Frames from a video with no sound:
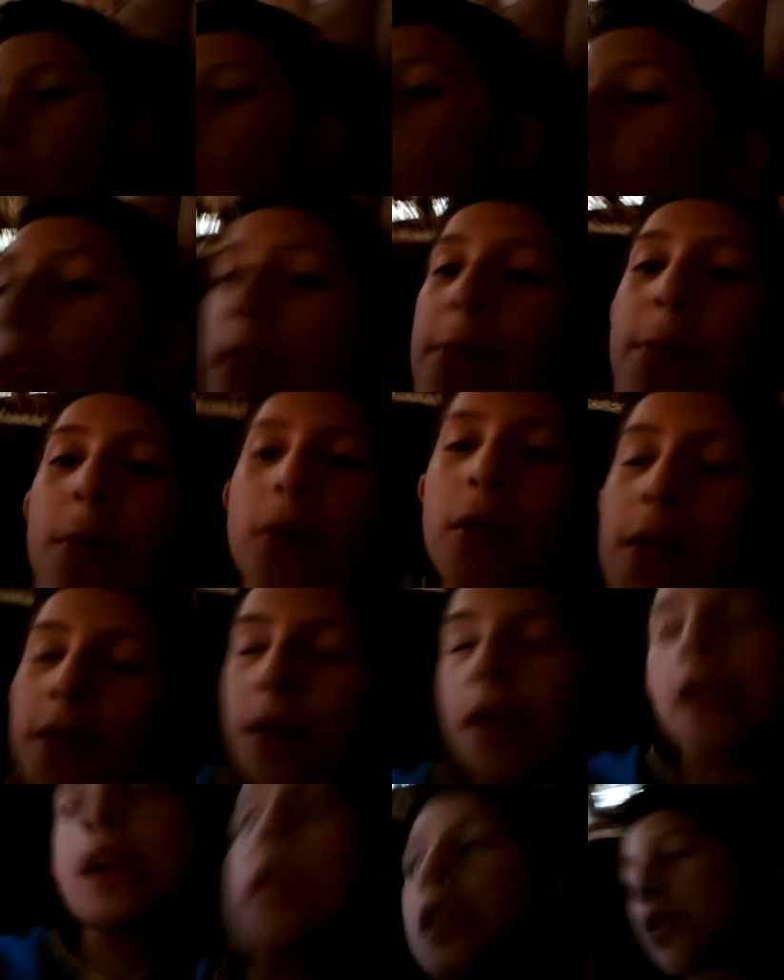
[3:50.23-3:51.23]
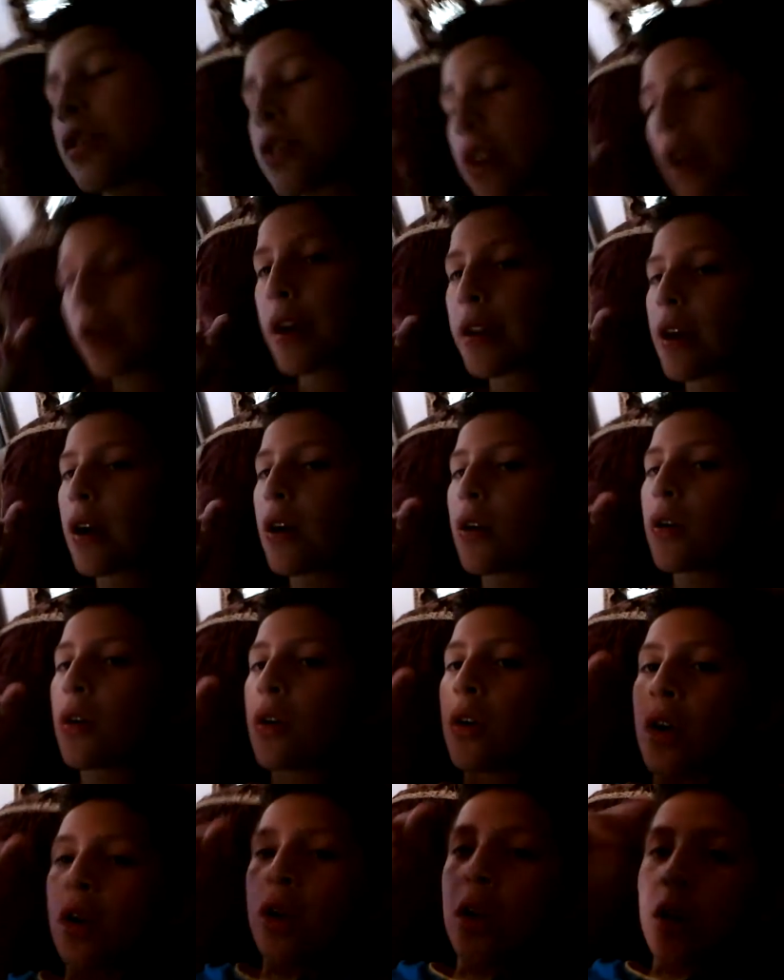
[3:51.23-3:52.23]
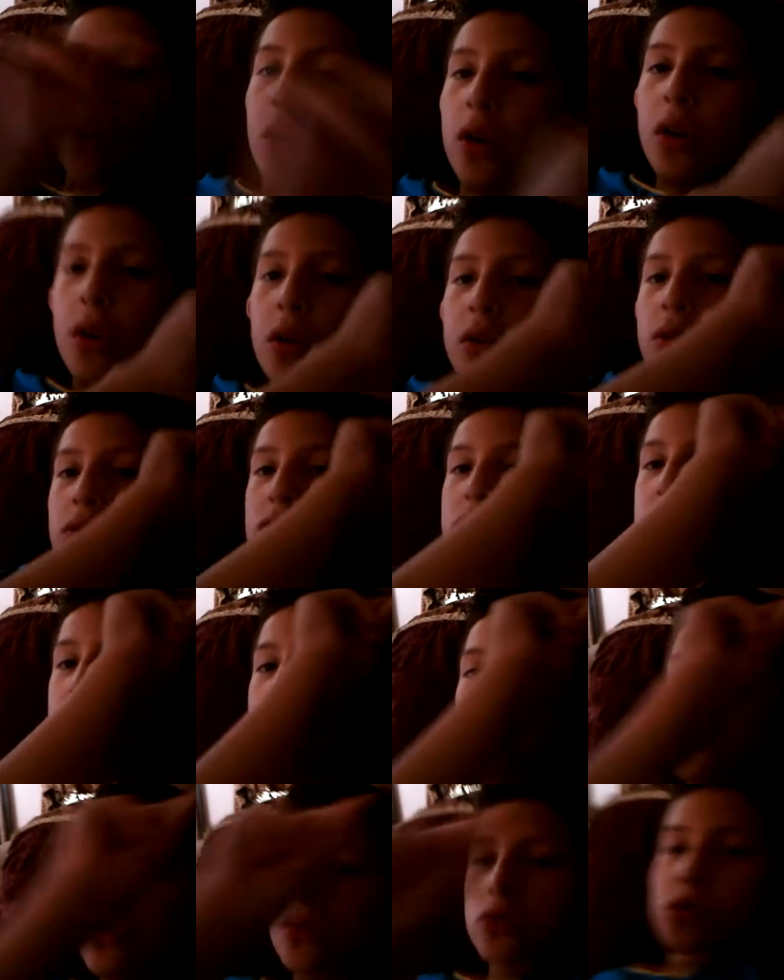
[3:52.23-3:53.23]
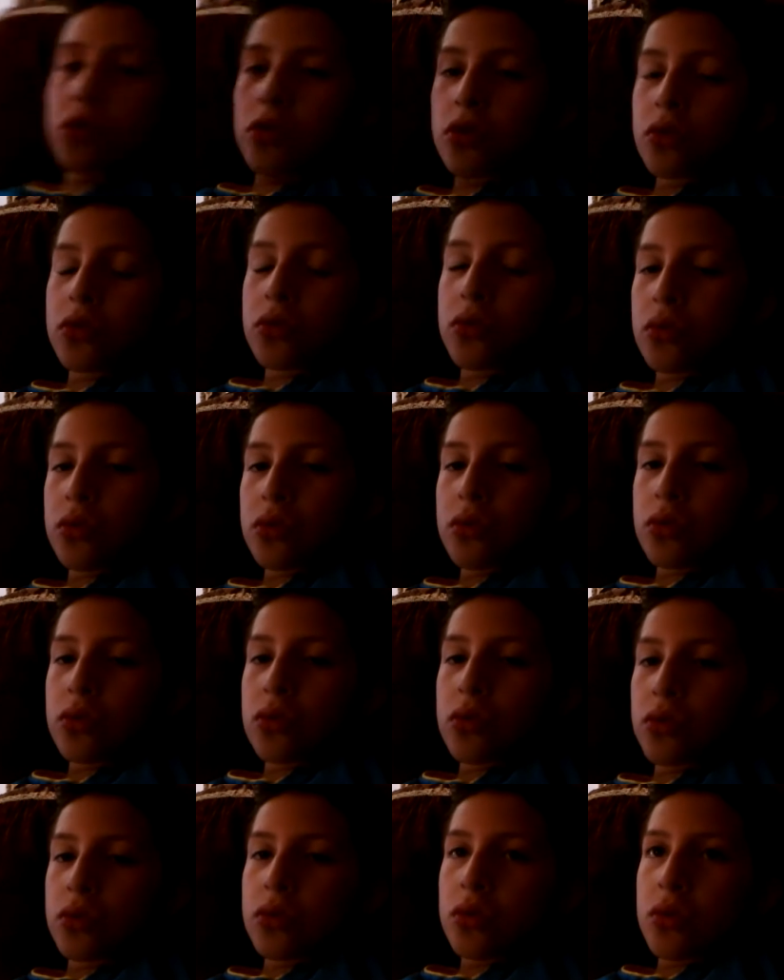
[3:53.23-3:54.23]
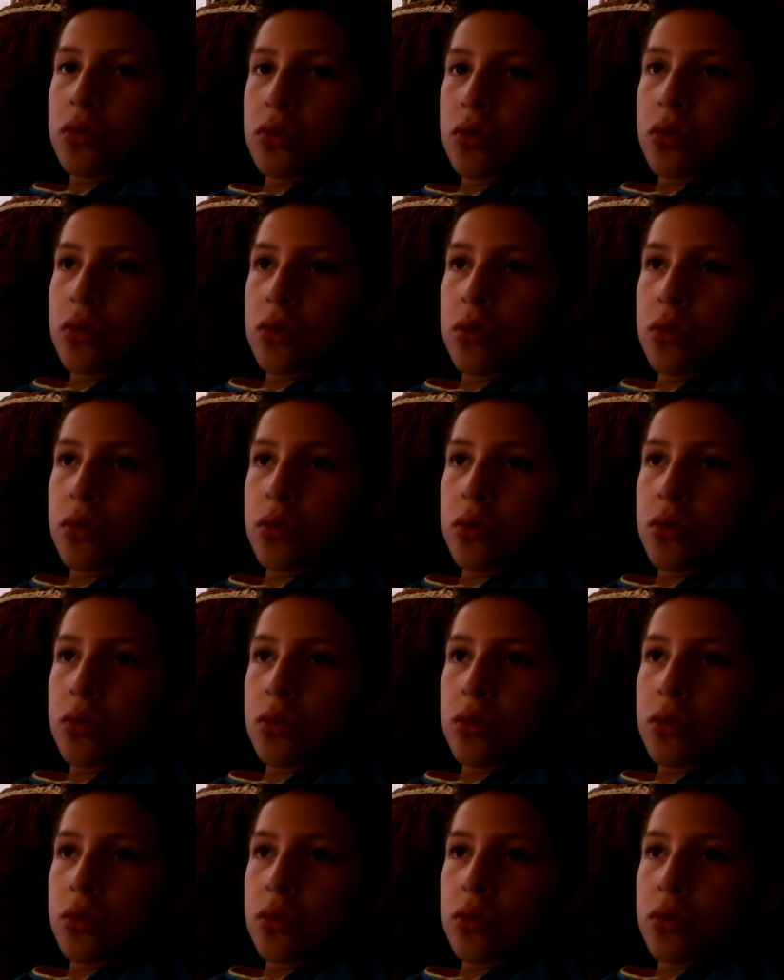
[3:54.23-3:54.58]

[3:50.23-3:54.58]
and today's post notification shout out goes to.